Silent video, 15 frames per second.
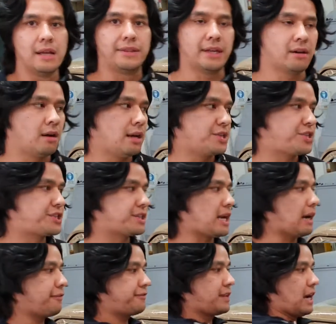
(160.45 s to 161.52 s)
Then I
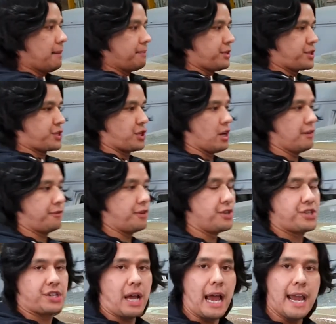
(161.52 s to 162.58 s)
scuffed up the
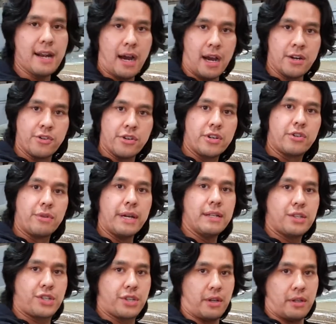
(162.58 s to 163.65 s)
surface 800
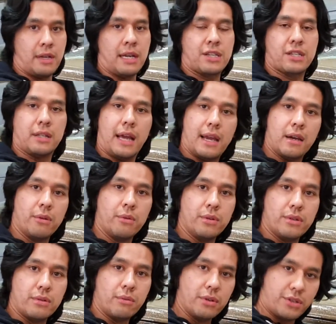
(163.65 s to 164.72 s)
grit so the next layer
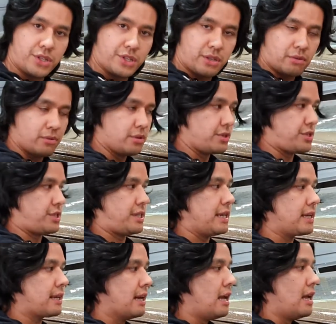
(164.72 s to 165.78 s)
would
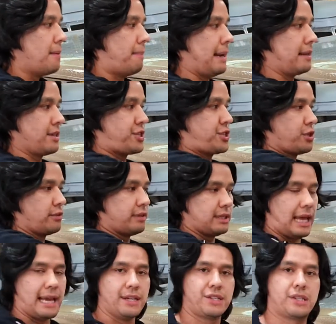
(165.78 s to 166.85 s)
stick, being the silver
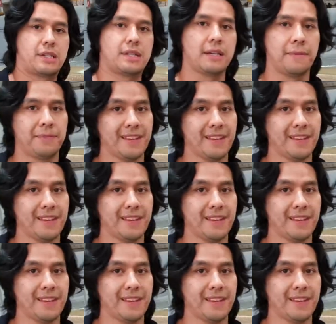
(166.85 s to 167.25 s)
lace.